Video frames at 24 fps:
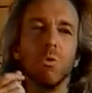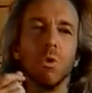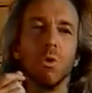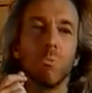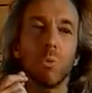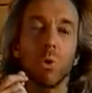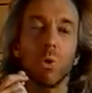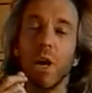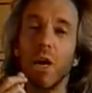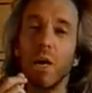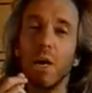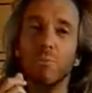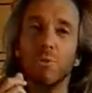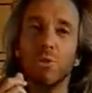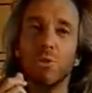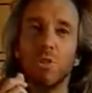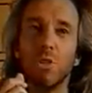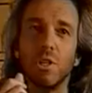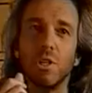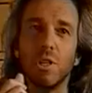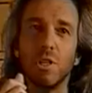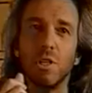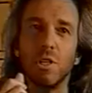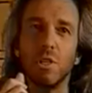Well, perhaps
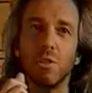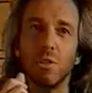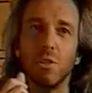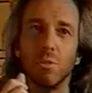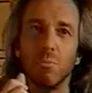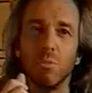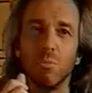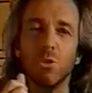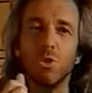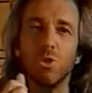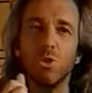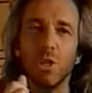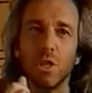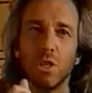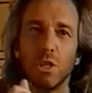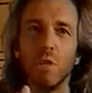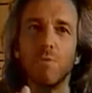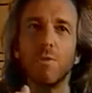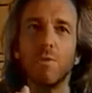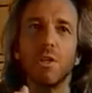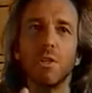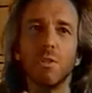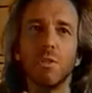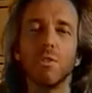the most
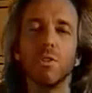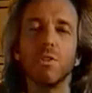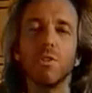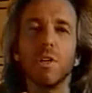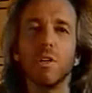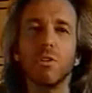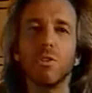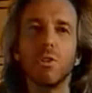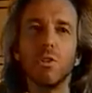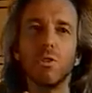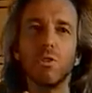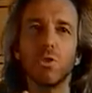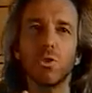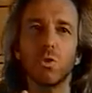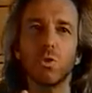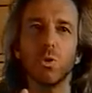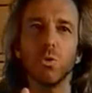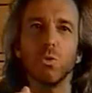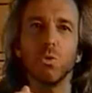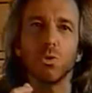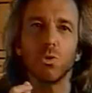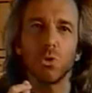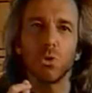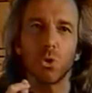significant of the Dead Sea
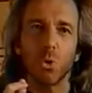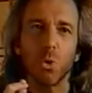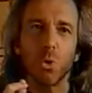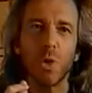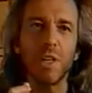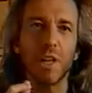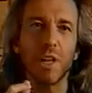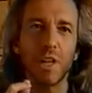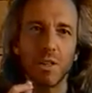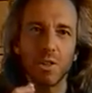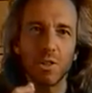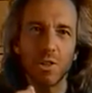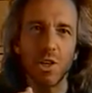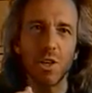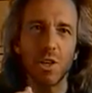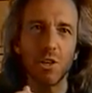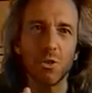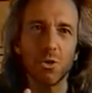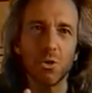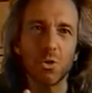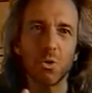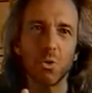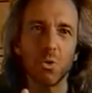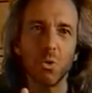Scrolls, the great
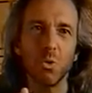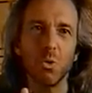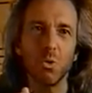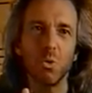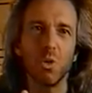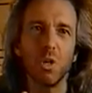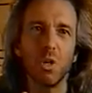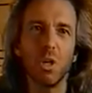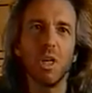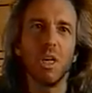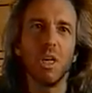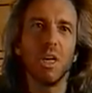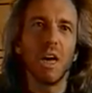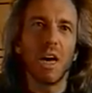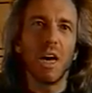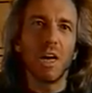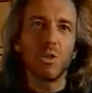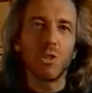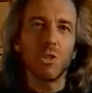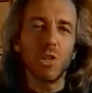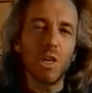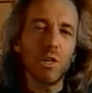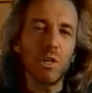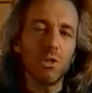Isaiah scroll.
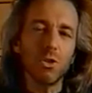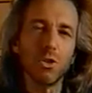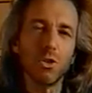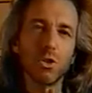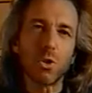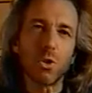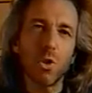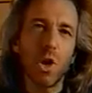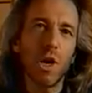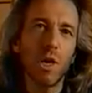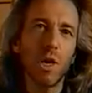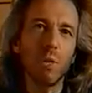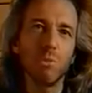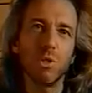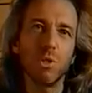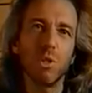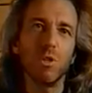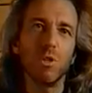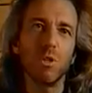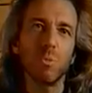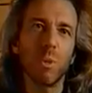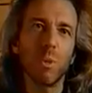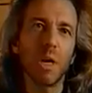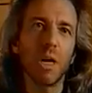Isaiah describes
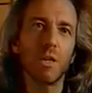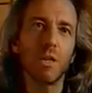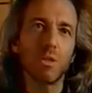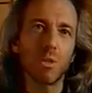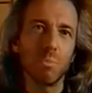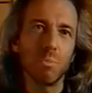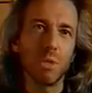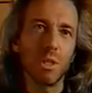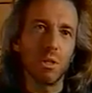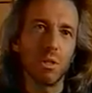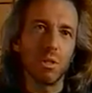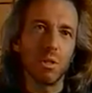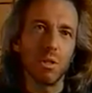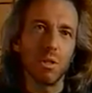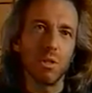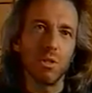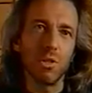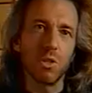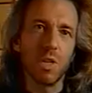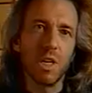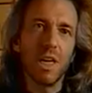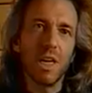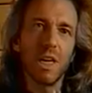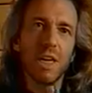these
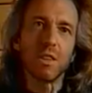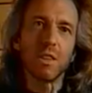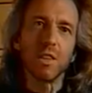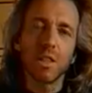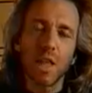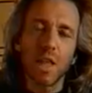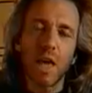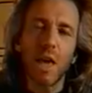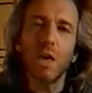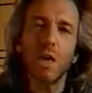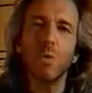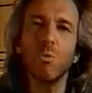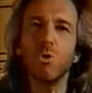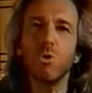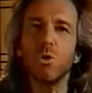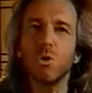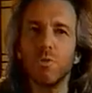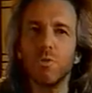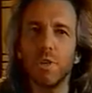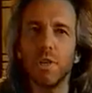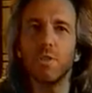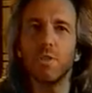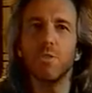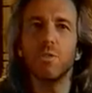possibilities in the language
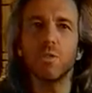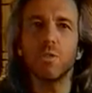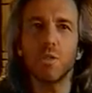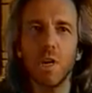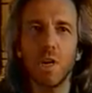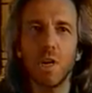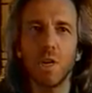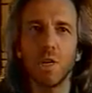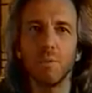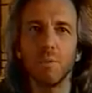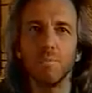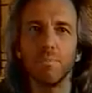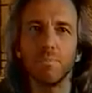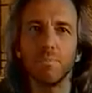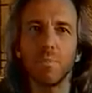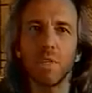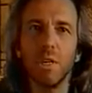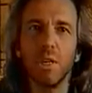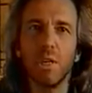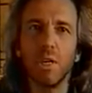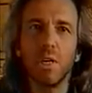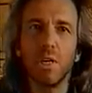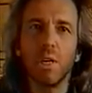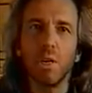of his time.
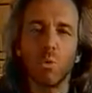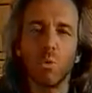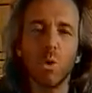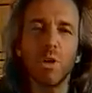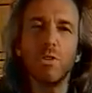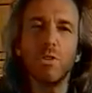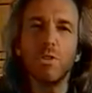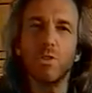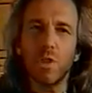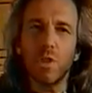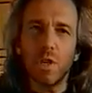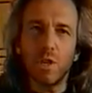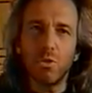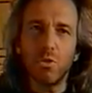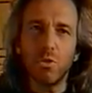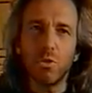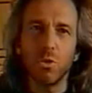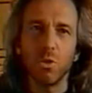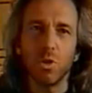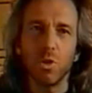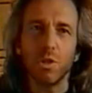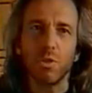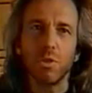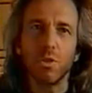And what he says
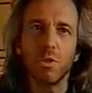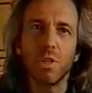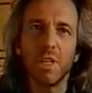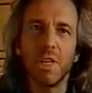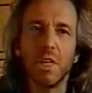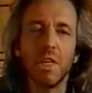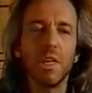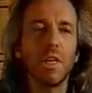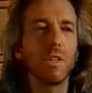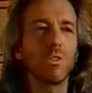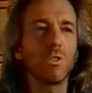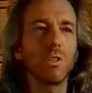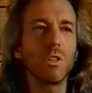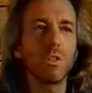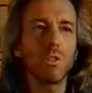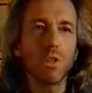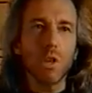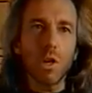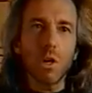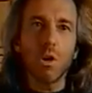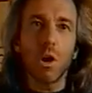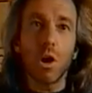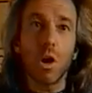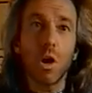to us is that
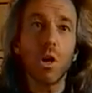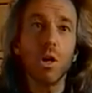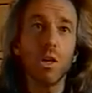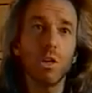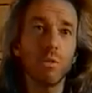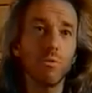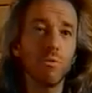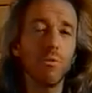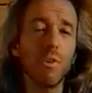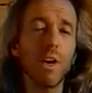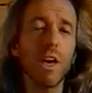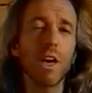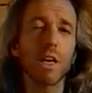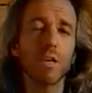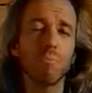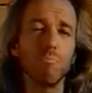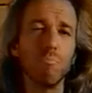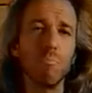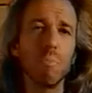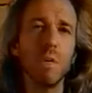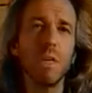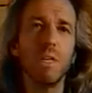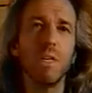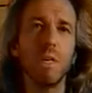there are, in
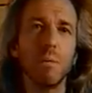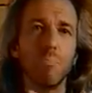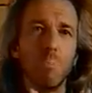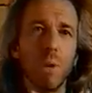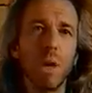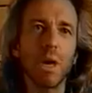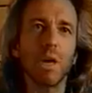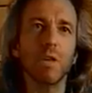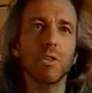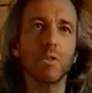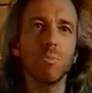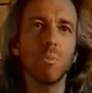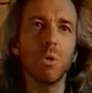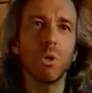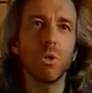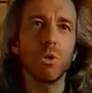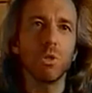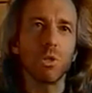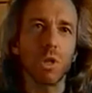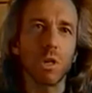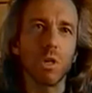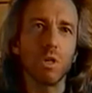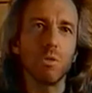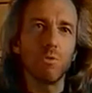fact, many
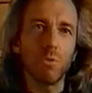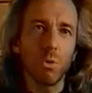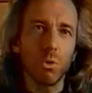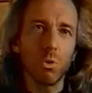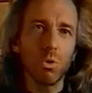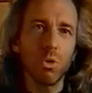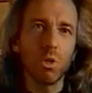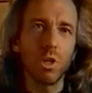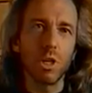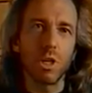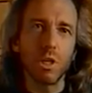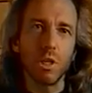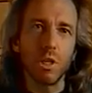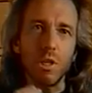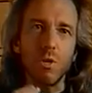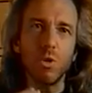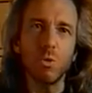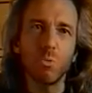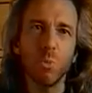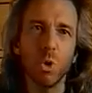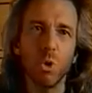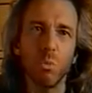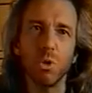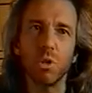possibilities unfolding in
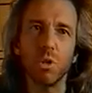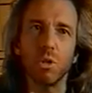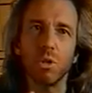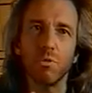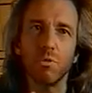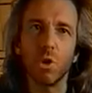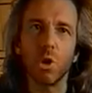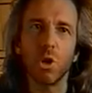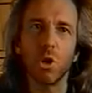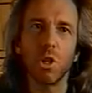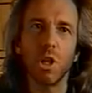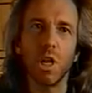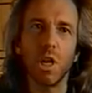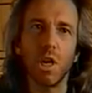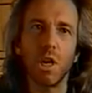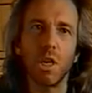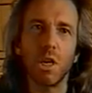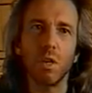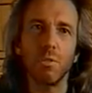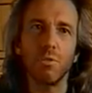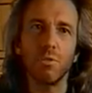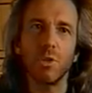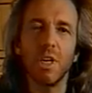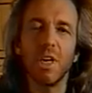each moment of our
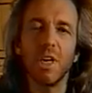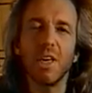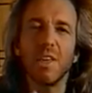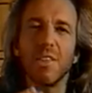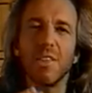lives.